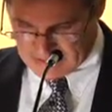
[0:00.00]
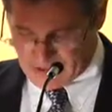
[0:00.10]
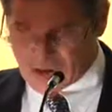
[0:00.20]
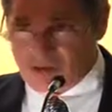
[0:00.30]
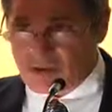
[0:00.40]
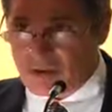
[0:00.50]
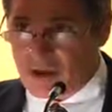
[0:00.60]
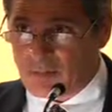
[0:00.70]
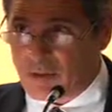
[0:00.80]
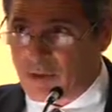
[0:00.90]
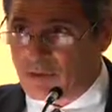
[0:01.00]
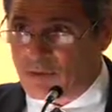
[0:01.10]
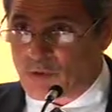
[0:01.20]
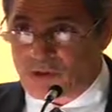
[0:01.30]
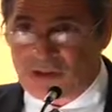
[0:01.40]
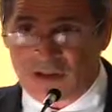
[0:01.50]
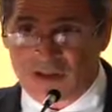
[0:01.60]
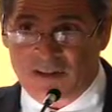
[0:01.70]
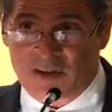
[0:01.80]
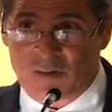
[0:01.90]
And this year they broke
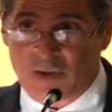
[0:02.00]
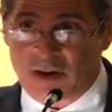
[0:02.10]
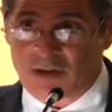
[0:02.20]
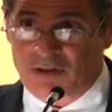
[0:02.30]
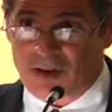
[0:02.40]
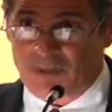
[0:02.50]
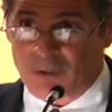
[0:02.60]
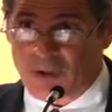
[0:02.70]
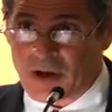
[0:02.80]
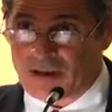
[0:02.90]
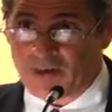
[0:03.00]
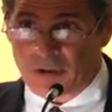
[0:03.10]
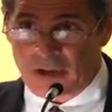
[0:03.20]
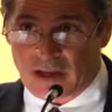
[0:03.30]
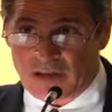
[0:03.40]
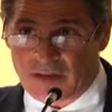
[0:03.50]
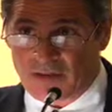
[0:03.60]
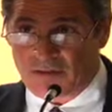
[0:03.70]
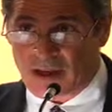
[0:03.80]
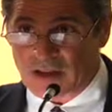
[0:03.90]
14 team records out of a possible
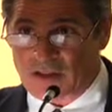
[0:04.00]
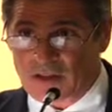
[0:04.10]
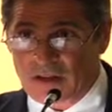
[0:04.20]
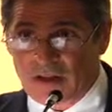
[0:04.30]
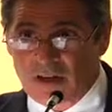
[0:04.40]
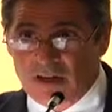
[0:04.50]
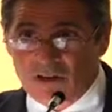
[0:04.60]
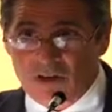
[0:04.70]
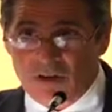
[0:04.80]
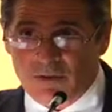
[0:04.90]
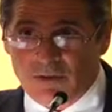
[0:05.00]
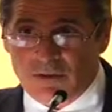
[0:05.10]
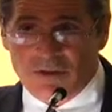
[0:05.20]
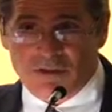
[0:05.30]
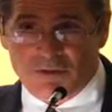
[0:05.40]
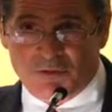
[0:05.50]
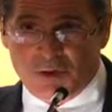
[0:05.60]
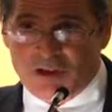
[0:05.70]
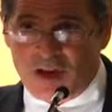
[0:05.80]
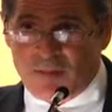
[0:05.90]
18 events. So it's the
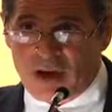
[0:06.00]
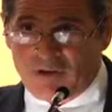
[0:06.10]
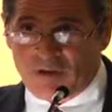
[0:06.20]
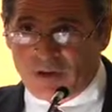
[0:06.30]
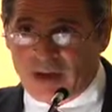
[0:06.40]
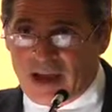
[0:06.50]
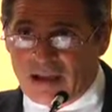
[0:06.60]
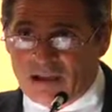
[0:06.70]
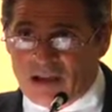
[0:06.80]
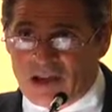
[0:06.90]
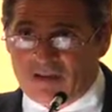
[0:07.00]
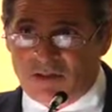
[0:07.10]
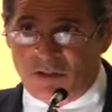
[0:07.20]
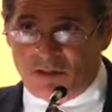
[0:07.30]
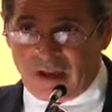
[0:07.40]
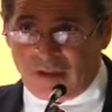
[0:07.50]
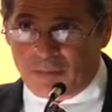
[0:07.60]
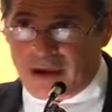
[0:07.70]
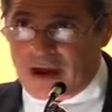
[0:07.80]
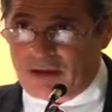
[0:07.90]
first time I've really had a chance to think
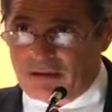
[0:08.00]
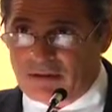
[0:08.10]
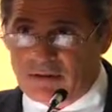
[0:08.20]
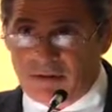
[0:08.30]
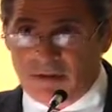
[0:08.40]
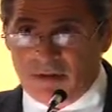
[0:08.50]
about